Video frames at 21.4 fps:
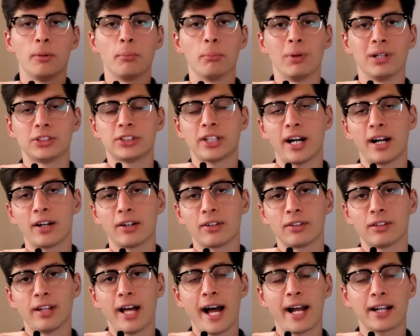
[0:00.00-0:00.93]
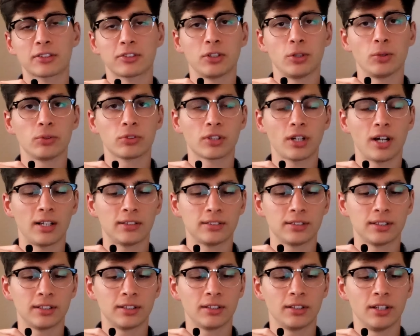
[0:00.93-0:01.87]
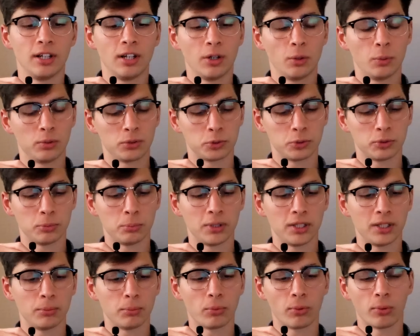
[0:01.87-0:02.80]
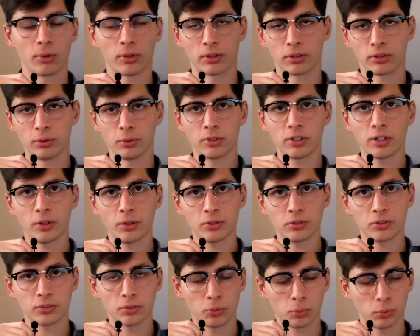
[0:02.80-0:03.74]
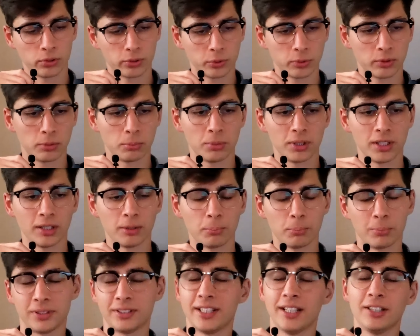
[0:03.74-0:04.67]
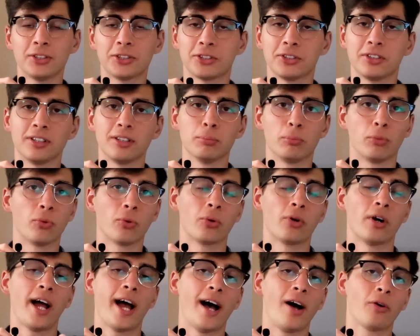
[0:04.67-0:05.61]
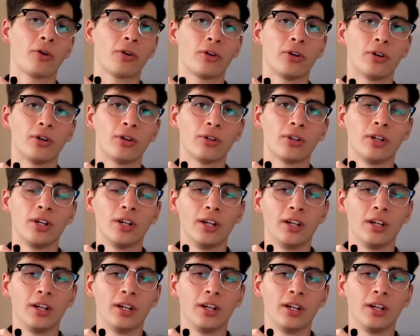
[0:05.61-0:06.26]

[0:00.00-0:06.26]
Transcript: much higher lactose content, which would mean more glucose, which would mean potentially more alcohol.